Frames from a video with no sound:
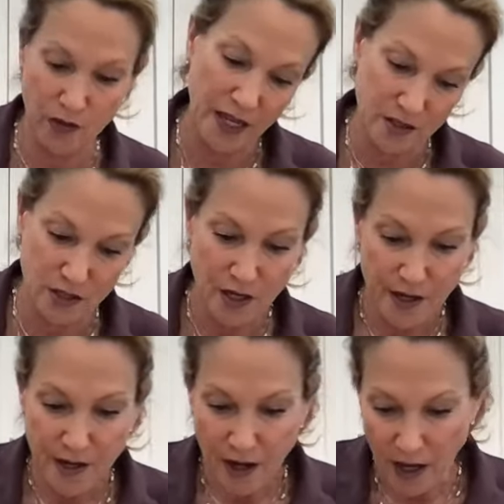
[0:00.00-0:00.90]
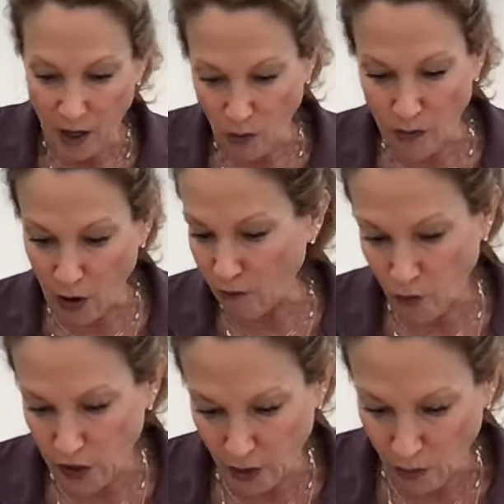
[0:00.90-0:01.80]
And that's uh, what we're going
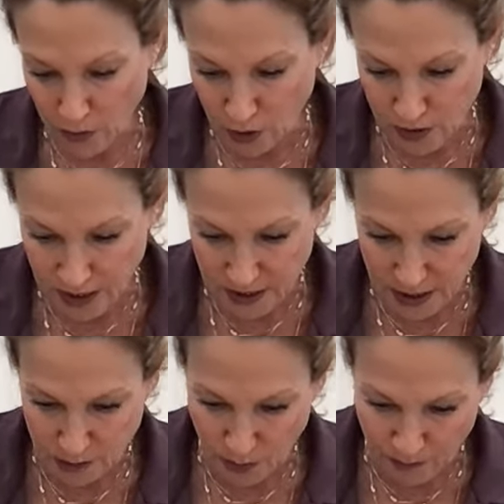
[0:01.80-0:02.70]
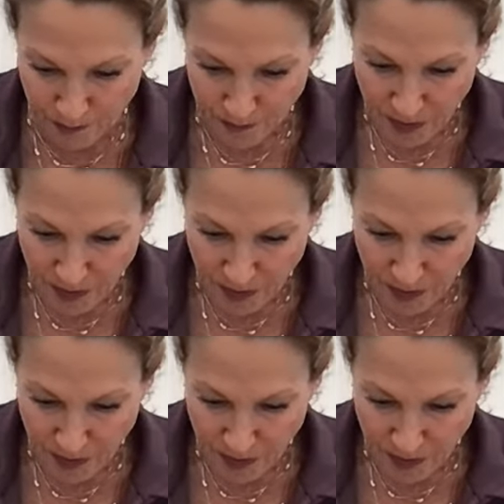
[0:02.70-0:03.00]
for here. We're only using a teaspoon.